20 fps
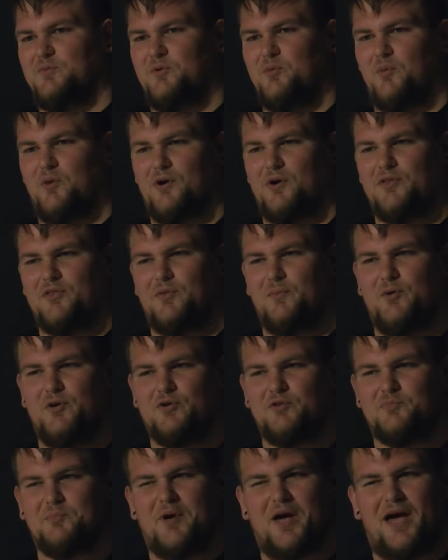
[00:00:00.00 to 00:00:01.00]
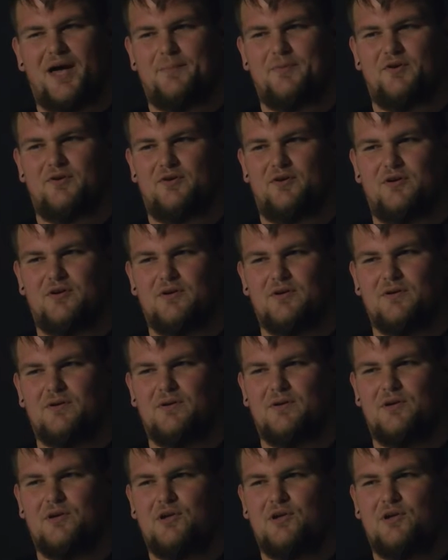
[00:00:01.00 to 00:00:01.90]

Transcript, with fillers: we weren't the most popular.